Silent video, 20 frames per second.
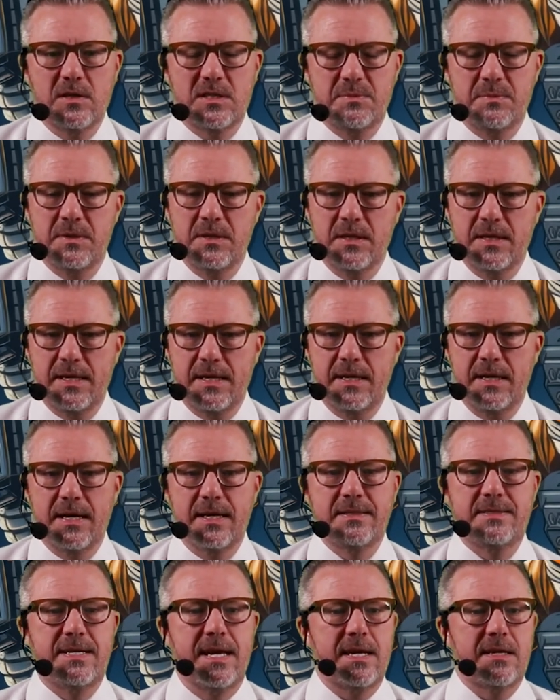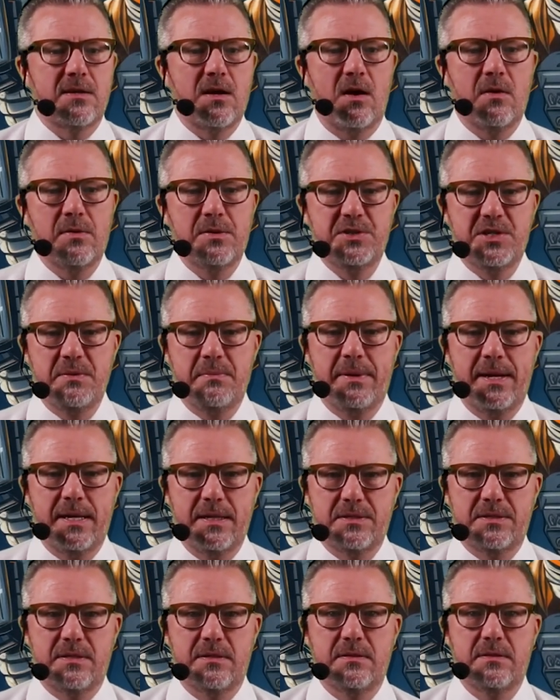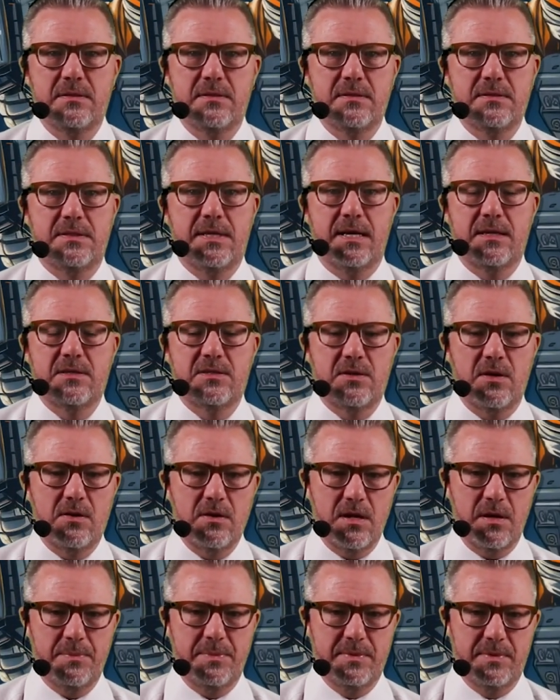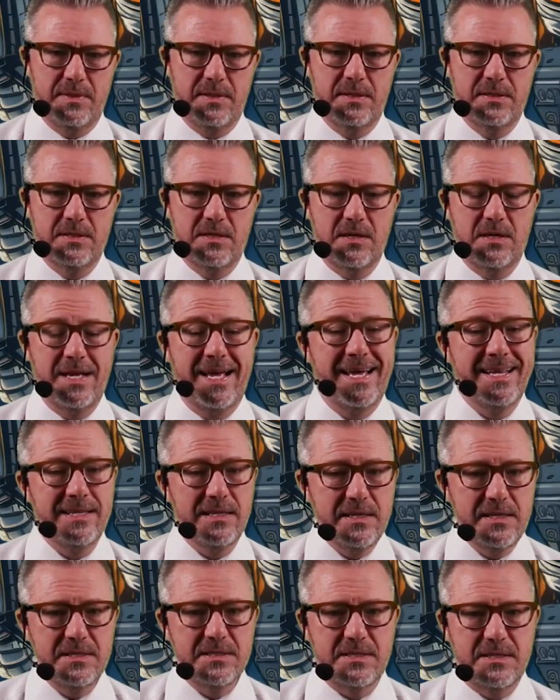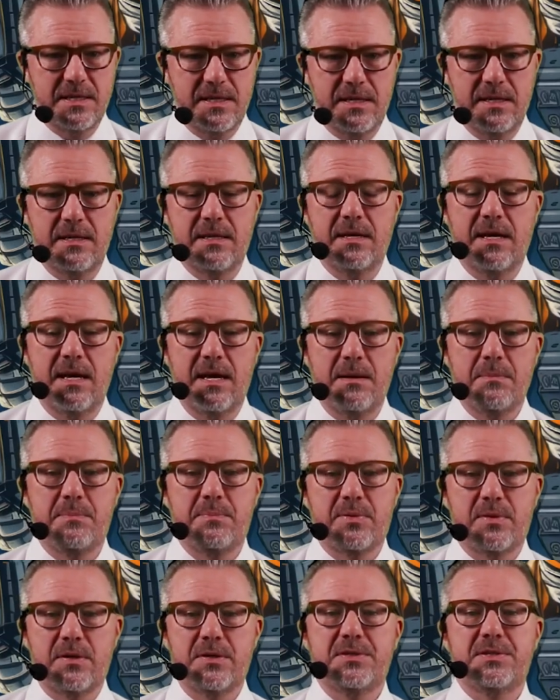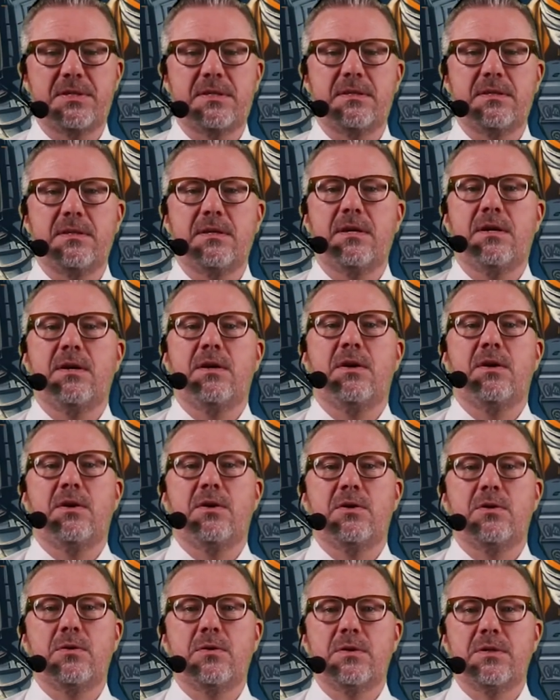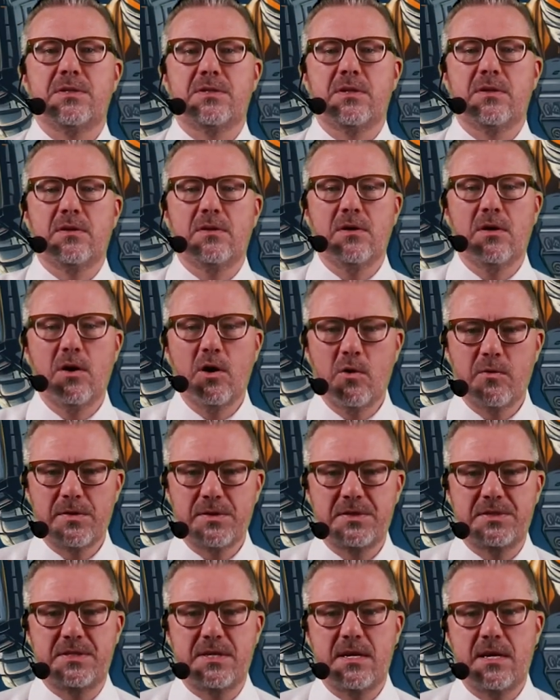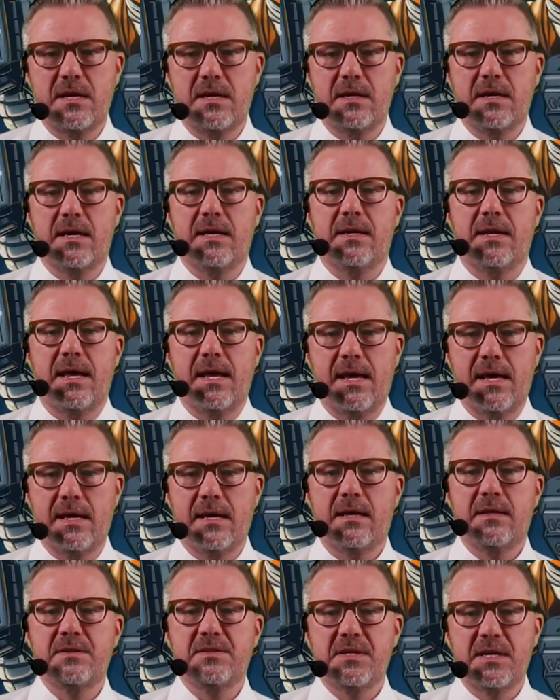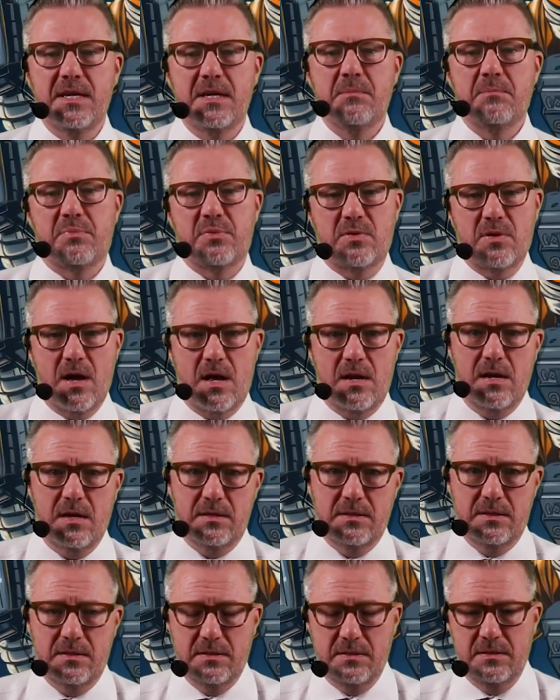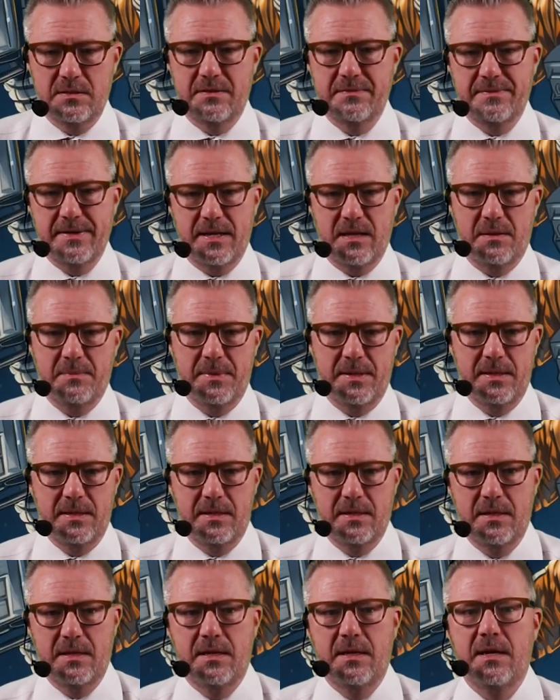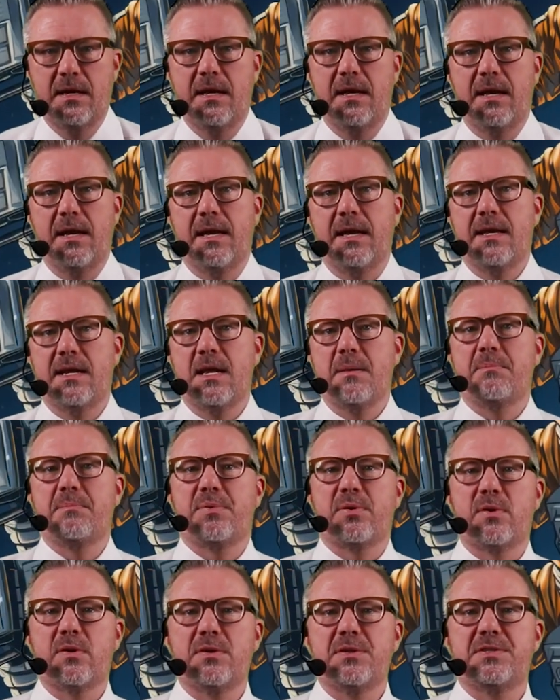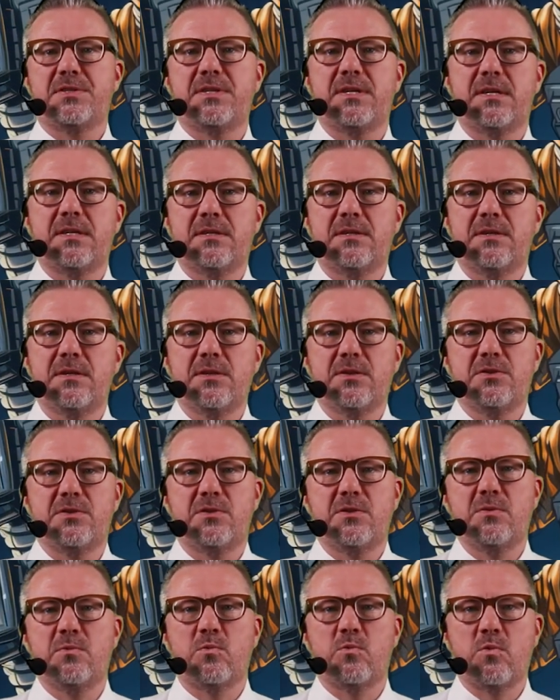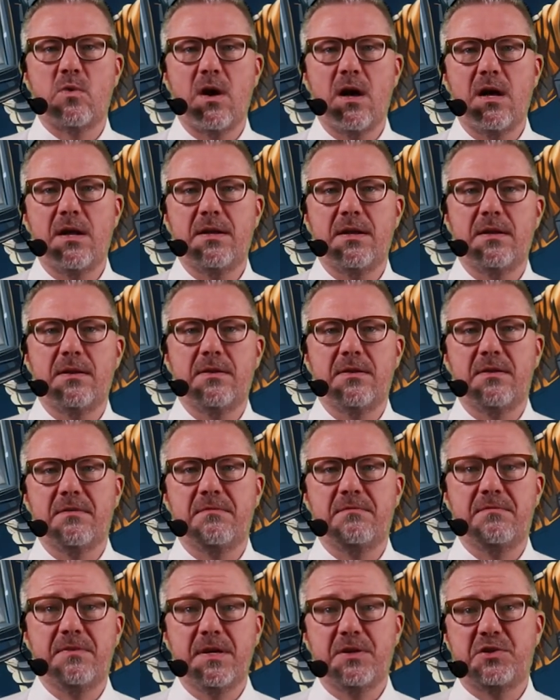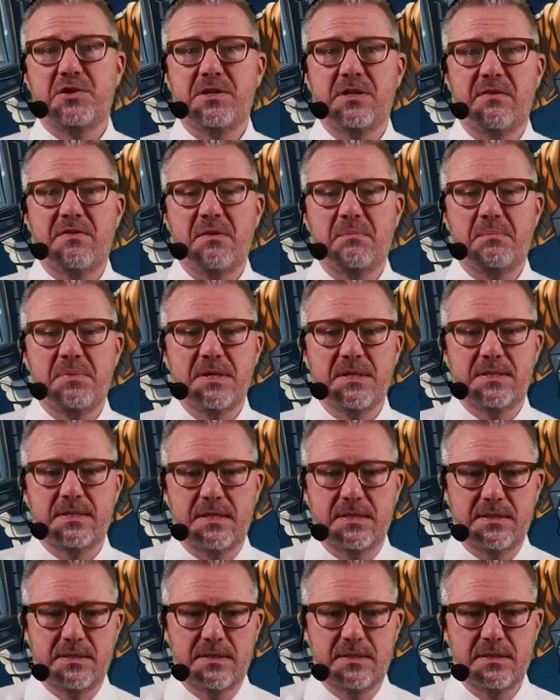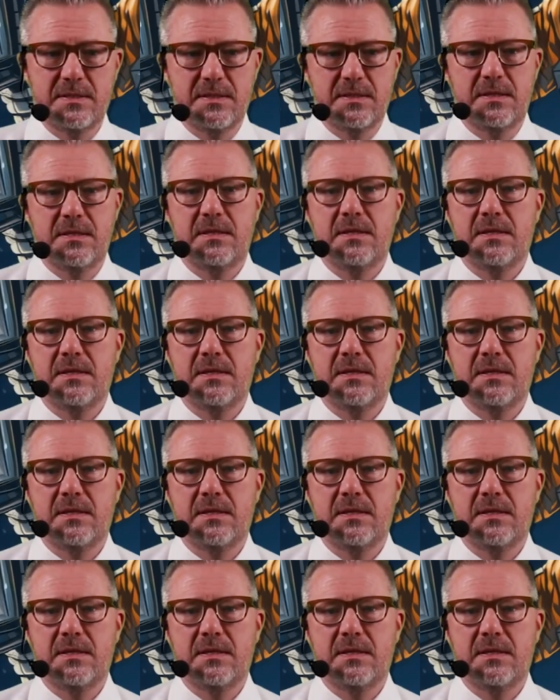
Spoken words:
Ultimately, a technology-based tech startup is going to at least need a person who is overseeing and hands-in product development, and a person to run the vision of the business.